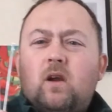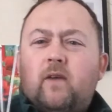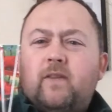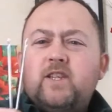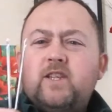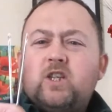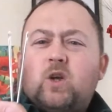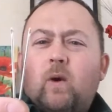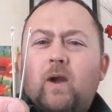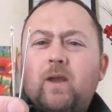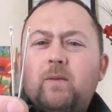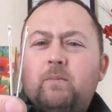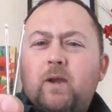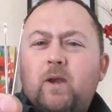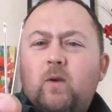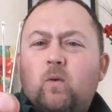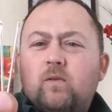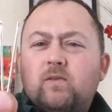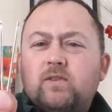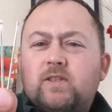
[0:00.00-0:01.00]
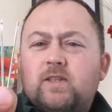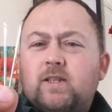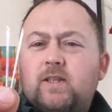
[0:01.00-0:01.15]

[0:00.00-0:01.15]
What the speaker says: And these are quite big ones.